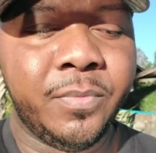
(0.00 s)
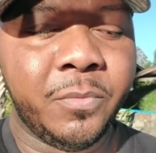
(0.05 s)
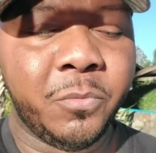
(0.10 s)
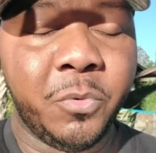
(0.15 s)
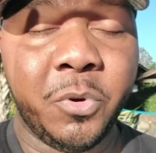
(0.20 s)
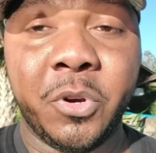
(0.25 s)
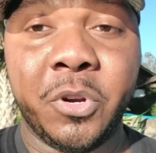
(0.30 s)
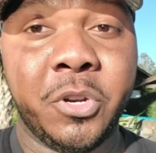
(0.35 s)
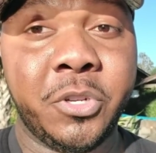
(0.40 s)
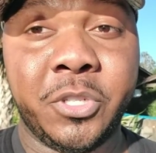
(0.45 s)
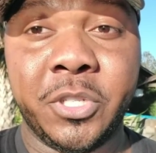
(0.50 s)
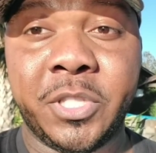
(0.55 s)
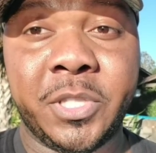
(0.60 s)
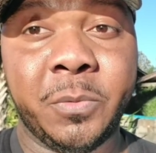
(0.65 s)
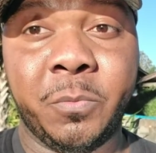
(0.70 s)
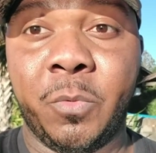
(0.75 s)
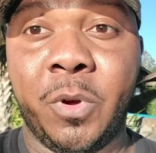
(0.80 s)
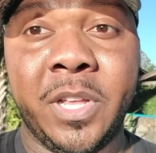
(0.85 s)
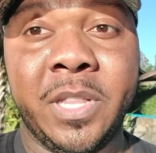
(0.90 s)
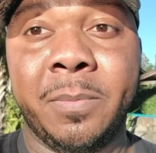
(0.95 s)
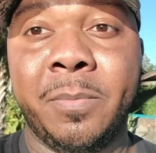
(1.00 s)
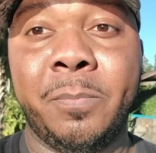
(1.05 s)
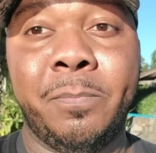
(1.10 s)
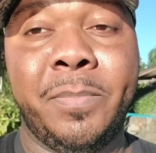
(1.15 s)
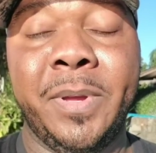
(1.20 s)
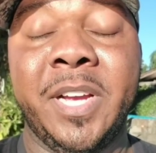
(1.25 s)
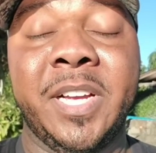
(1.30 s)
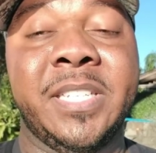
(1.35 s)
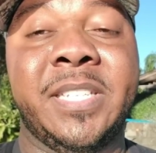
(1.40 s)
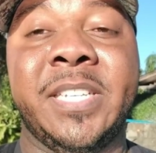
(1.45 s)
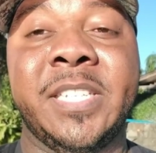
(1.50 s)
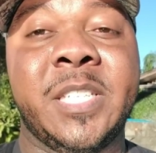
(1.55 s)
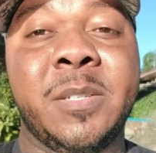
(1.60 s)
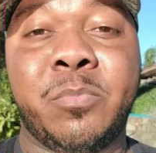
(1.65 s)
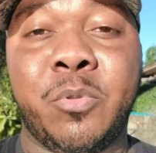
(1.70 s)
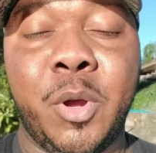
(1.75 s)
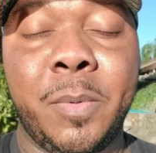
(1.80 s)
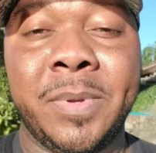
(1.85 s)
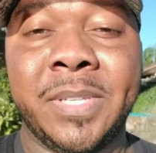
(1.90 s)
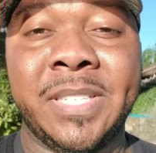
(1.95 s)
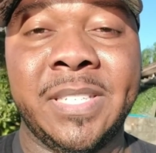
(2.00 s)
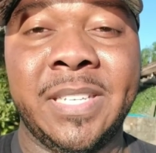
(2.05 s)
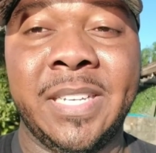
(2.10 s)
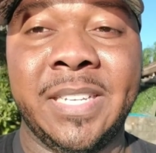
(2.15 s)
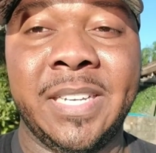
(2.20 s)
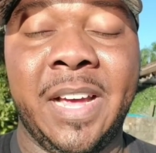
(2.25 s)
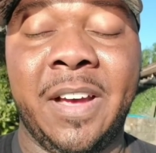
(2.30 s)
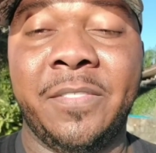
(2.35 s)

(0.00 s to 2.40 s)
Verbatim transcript: were just one of the biggest disappointments in,